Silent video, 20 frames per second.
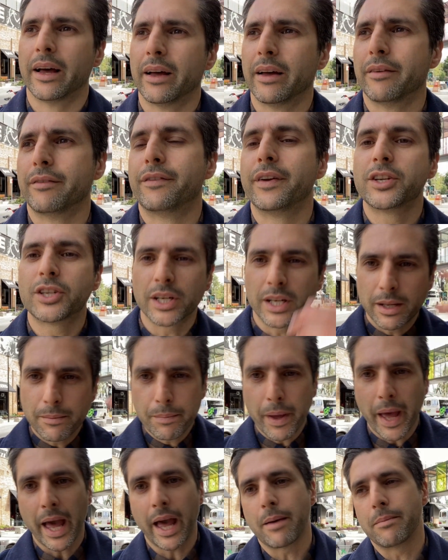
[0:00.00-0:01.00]
vision
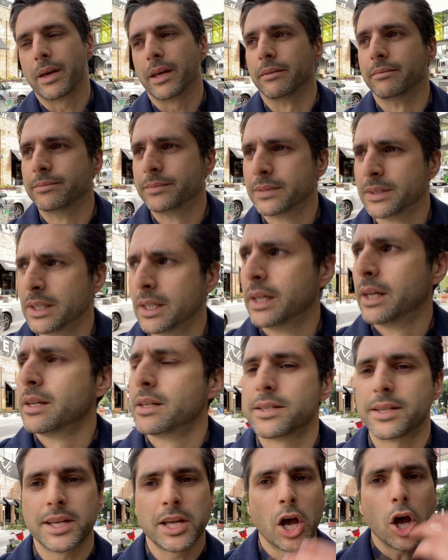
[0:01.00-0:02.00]
impairment,
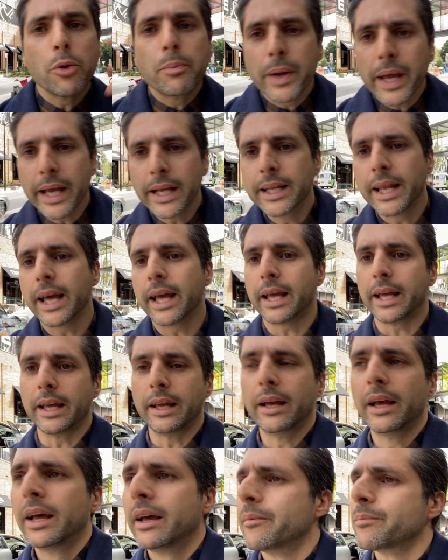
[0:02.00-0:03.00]

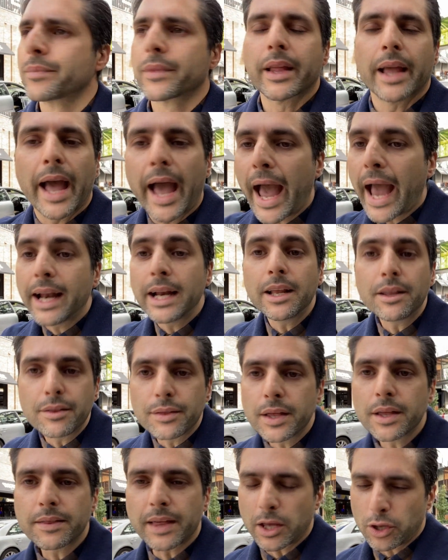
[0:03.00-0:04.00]
COPD,
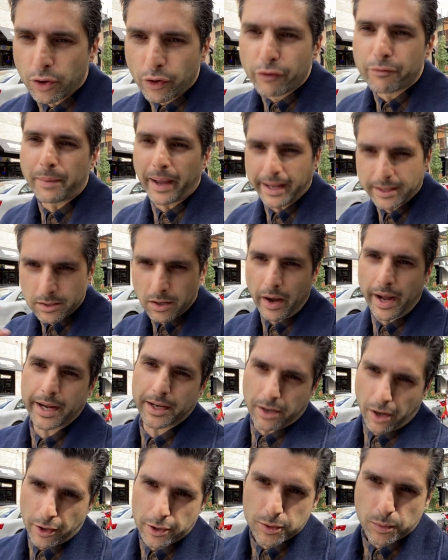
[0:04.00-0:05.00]
anything that you've been
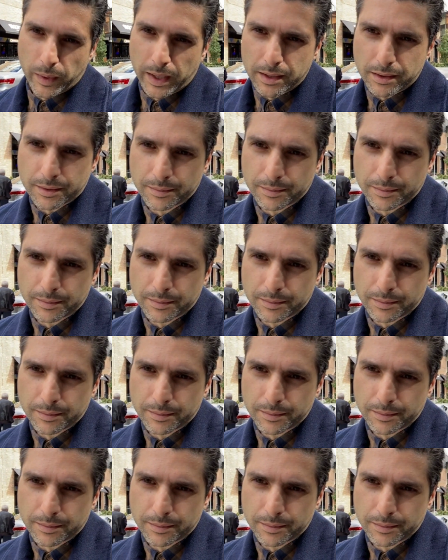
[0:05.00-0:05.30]
diagnosed with,